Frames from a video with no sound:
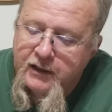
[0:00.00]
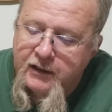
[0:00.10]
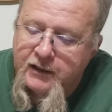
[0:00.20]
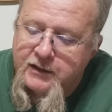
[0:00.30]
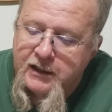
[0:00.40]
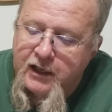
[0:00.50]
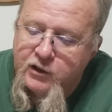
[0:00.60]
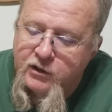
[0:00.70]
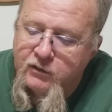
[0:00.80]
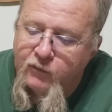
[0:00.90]

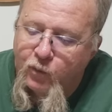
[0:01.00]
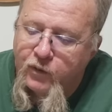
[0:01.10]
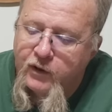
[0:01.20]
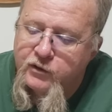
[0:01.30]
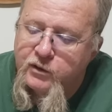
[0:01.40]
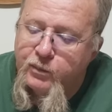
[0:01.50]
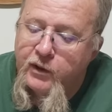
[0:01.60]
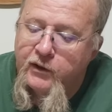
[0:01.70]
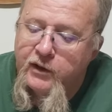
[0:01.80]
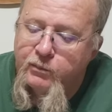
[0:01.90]
designation for their
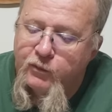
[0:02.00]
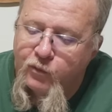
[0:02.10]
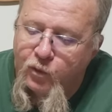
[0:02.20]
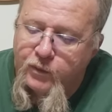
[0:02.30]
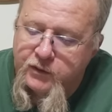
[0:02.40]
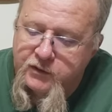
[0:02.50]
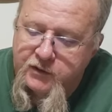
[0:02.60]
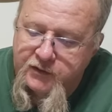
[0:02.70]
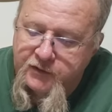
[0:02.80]
superior performance.